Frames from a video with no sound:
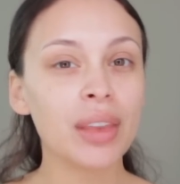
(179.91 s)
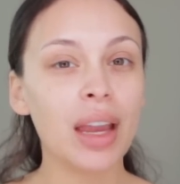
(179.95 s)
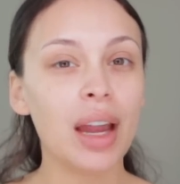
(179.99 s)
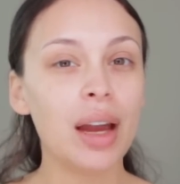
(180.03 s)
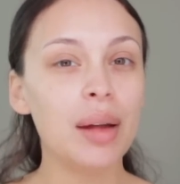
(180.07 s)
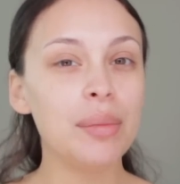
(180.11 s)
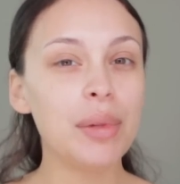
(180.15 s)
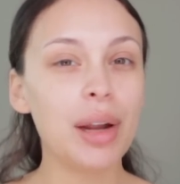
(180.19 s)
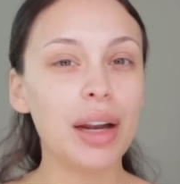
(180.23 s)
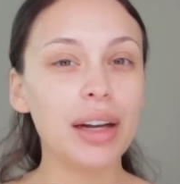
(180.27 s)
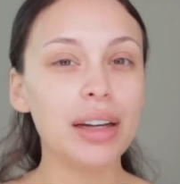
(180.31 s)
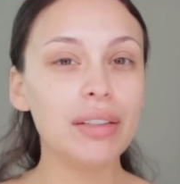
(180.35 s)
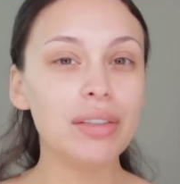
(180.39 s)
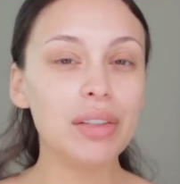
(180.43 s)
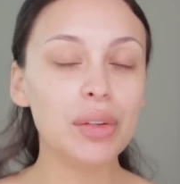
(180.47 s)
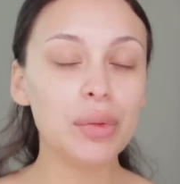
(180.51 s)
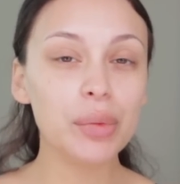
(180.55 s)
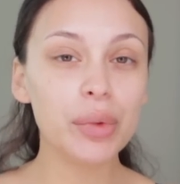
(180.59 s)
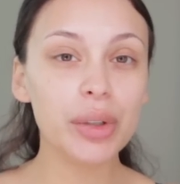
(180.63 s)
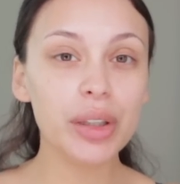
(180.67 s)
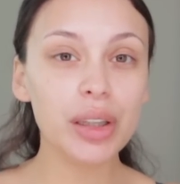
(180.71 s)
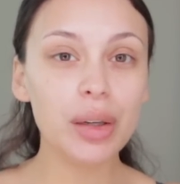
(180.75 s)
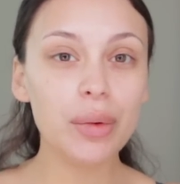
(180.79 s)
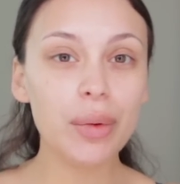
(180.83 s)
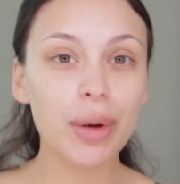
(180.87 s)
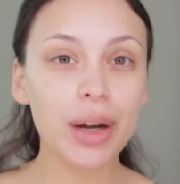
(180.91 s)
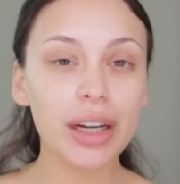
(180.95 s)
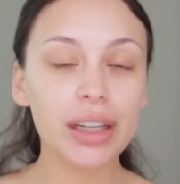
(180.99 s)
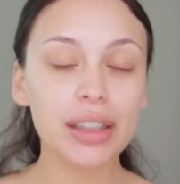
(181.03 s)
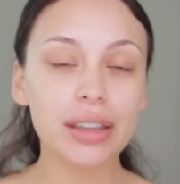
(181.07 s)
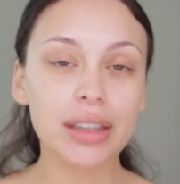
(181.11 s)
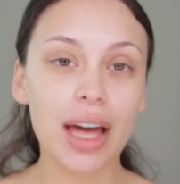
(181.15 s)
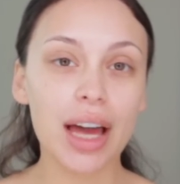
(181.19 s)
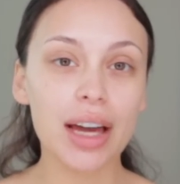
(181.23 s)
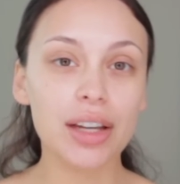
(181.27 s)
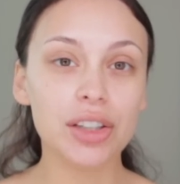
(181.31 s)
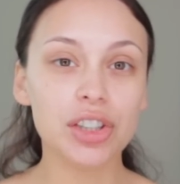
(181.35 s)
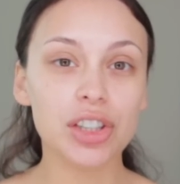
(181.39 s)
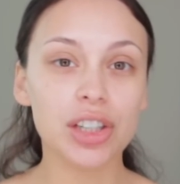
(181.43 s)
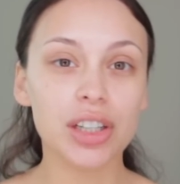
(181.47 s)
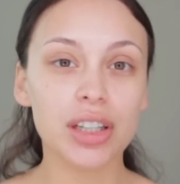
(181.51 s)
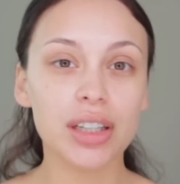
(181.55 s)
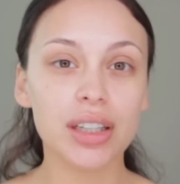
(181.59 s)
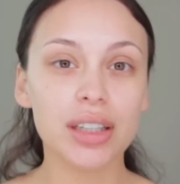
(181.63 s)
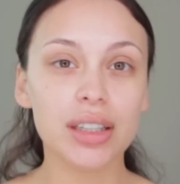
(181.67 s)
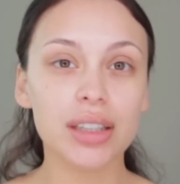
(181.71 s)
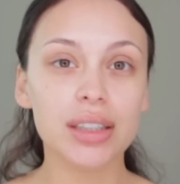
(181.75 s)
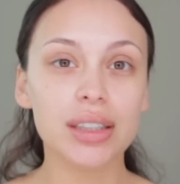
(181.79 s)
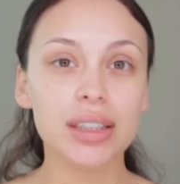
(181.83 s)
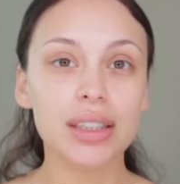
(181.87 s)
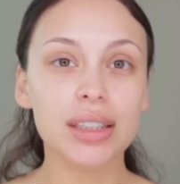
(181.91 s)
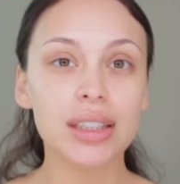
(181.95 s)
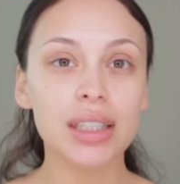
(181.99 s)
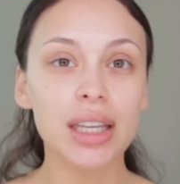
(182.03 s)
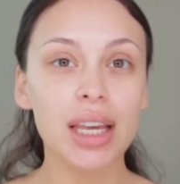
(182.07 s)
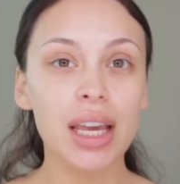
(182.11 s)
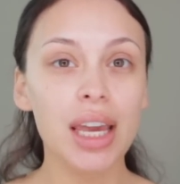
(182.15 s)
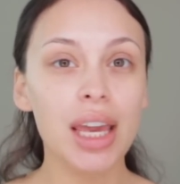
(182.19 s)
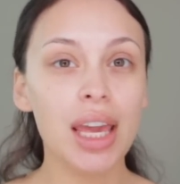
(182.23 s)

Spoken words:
I'm not even really wearing lashes